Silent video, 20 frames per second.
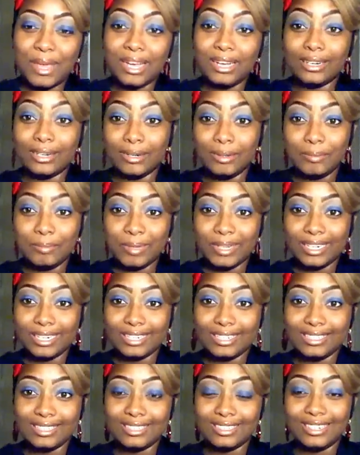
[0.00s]
makeup
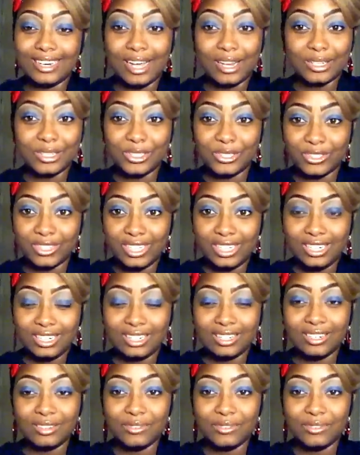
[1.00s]
and Dollar Tree.